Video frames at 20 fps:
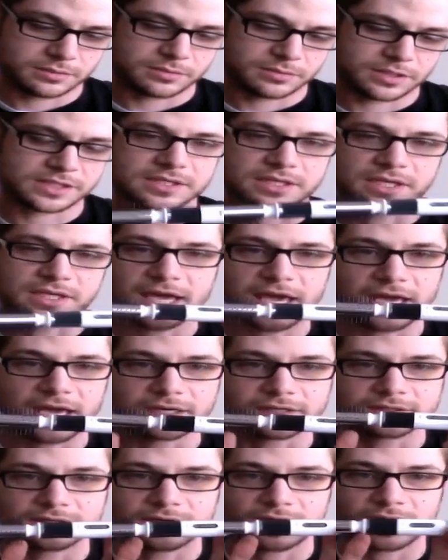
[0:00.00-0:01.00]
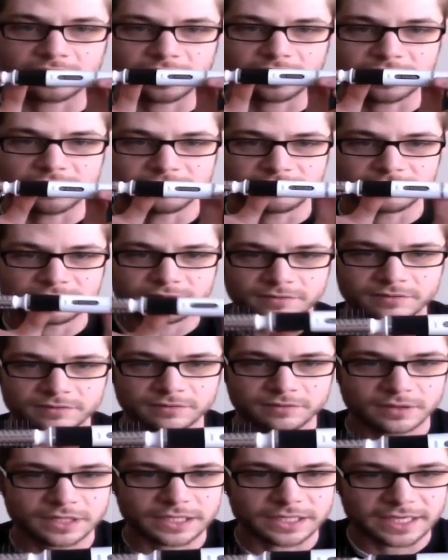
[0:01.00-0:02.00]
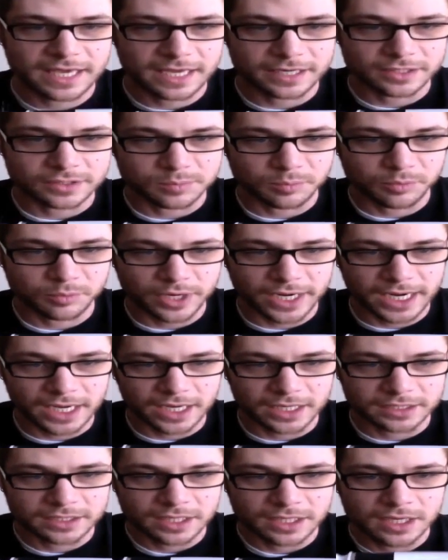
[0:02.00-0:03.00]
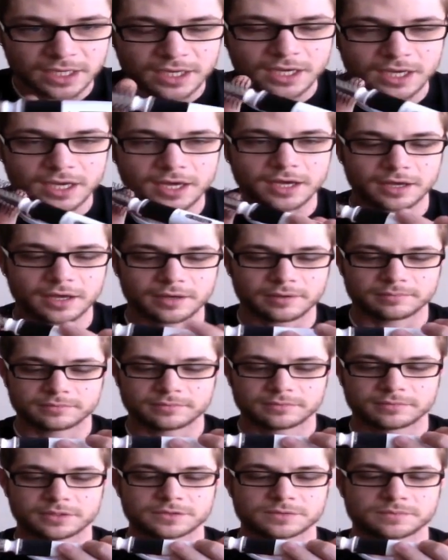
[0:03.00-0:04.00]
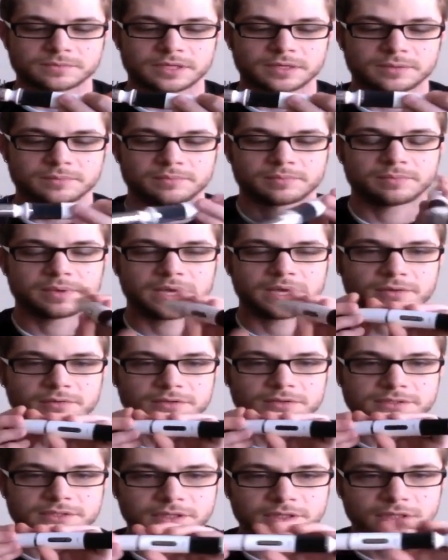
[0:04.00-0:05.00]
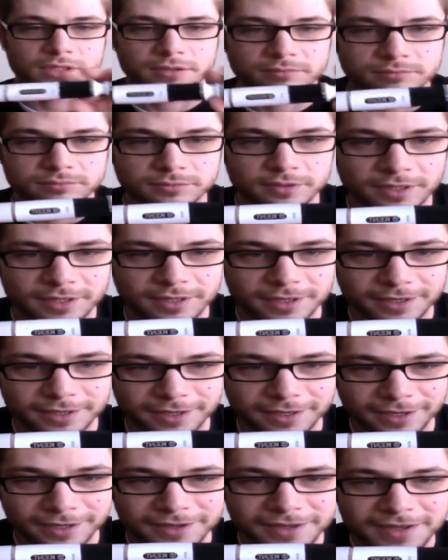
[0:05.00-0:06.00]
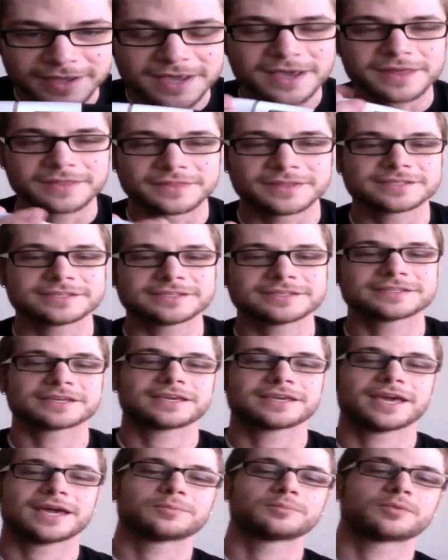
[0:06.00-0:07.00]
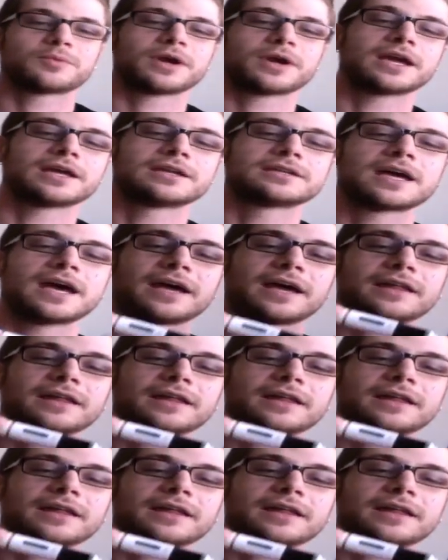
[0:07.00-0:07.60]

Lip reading: this is a Kent. I love the Kent brand, and it's probably backwards in there. This is the Kent brand. I